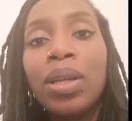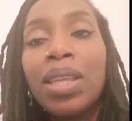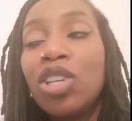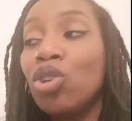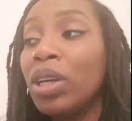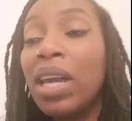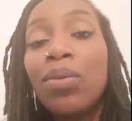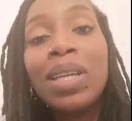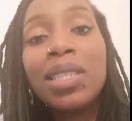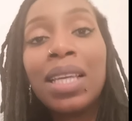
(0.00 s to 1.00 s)
That is your
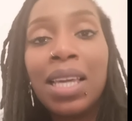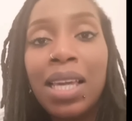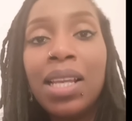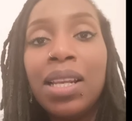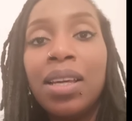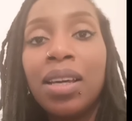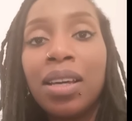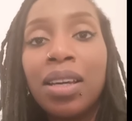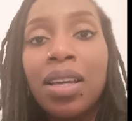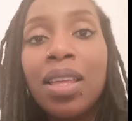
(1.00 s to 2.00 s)
gateway to healing.
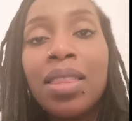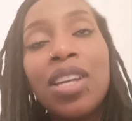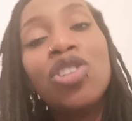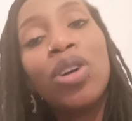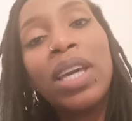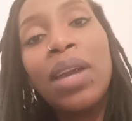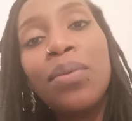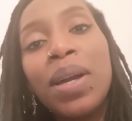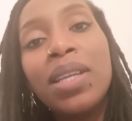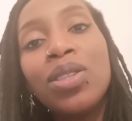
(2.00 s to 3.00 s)
That is your
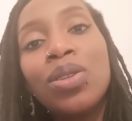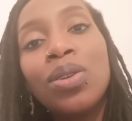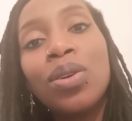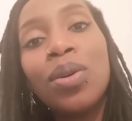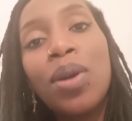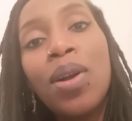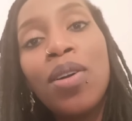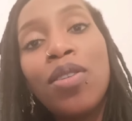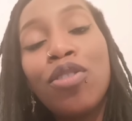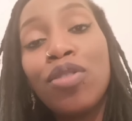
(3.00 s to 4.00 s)
gateway to
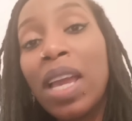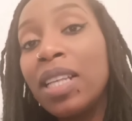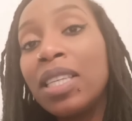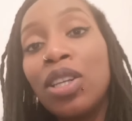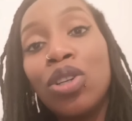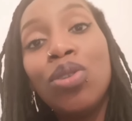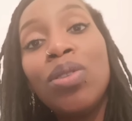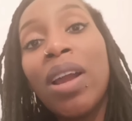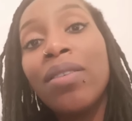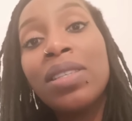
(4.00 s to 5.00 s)
creating a new
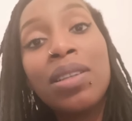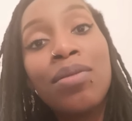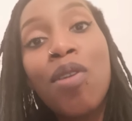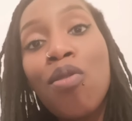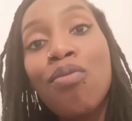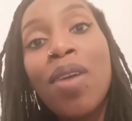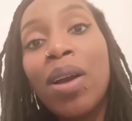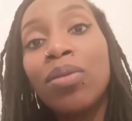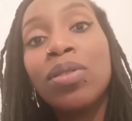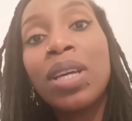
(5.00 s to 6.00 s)
narrative
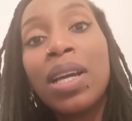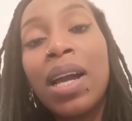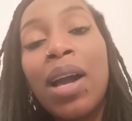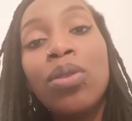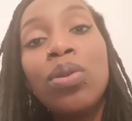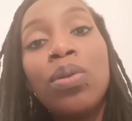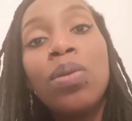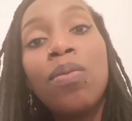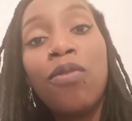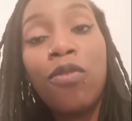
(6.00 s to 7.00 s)
around how you
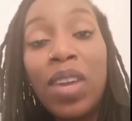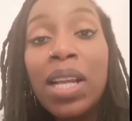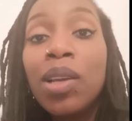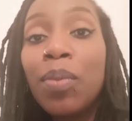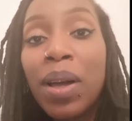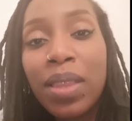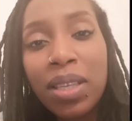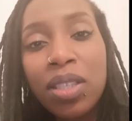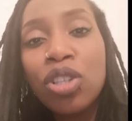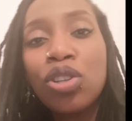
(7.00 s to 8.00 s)
feel about
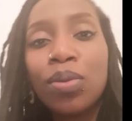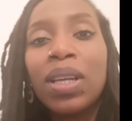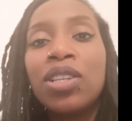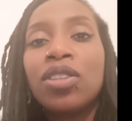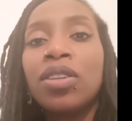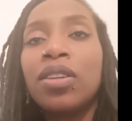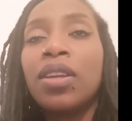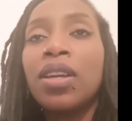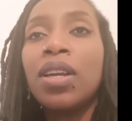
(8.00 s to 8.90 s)
that situation.